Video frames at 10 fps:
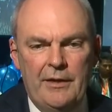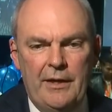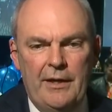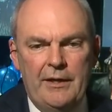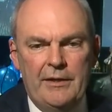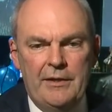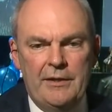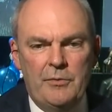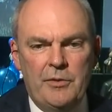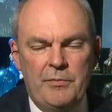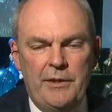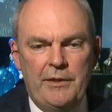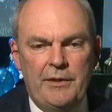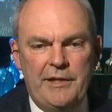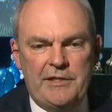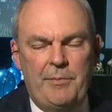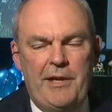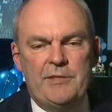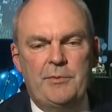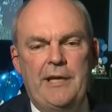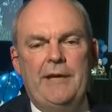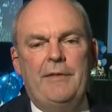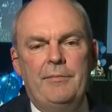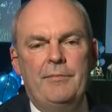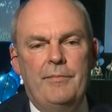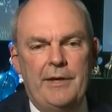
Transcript: uh, would be a lesser place without them.